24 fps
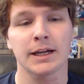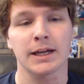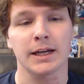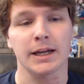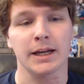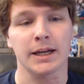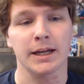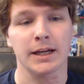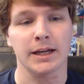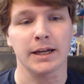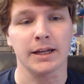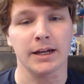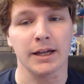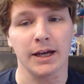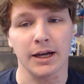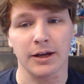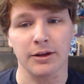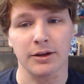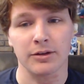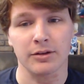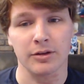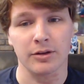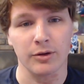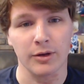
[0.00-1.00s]
And
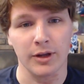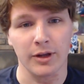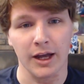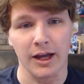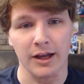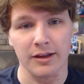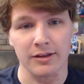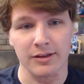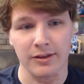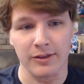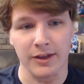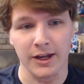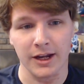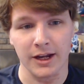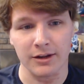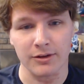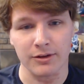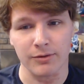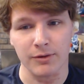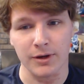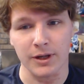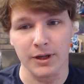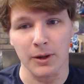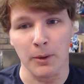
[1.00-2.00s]
I'll see you guys in the next
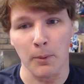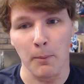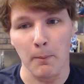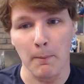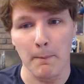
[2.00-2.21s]
video.